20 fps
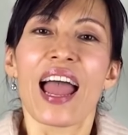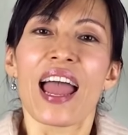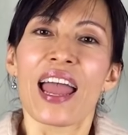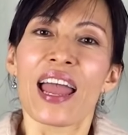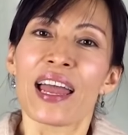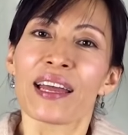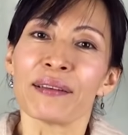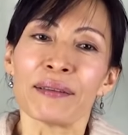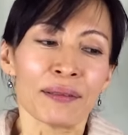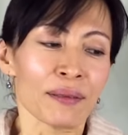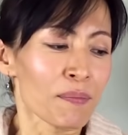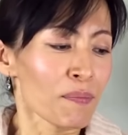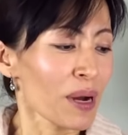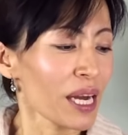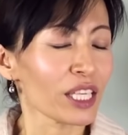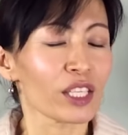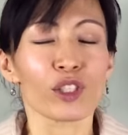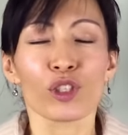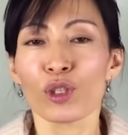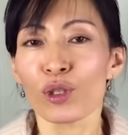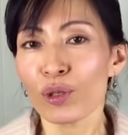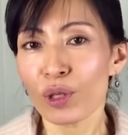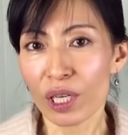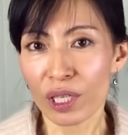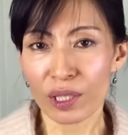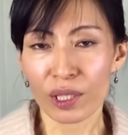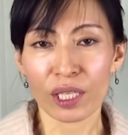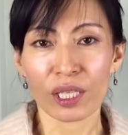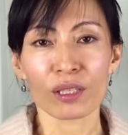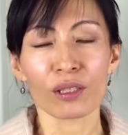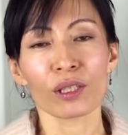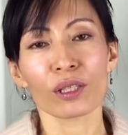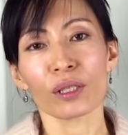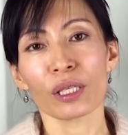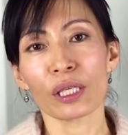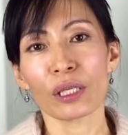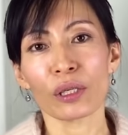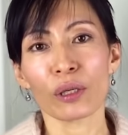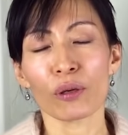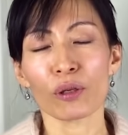And my students,
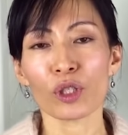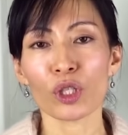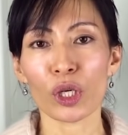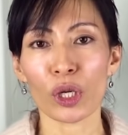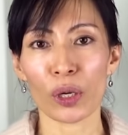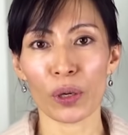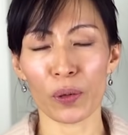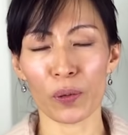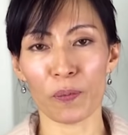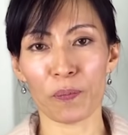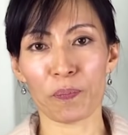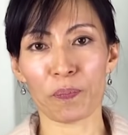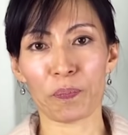including Yoshiko,